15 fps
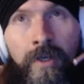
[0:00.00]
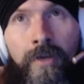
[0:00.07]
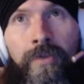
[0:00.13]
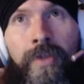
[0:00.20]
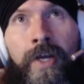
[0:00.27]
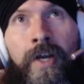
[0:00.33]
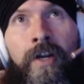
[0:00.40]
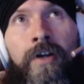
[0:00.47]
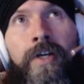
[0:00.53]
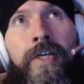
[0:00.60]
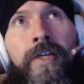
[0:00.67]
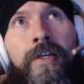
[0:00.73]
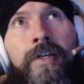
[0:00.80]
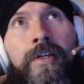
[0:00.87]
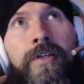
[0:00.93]
There
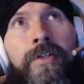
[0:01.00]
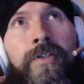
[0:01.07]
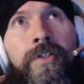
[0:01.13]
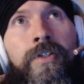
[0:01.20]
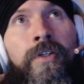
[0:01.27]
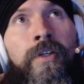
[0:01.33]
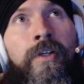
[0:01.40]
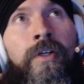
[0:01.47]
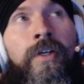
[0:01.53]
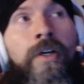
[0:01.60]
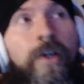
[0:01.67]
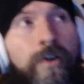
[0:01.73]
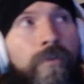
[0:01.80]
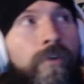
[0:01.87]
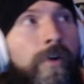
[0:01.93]
is,
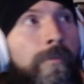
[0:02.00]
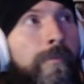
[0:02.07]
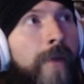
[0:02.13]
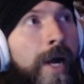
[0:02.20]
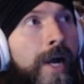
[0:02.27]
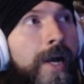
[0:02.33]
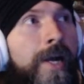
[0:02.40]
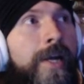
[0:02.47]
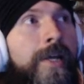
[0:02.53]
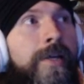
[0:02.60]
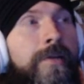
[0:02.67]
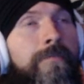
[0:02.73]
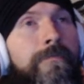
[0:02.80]
from my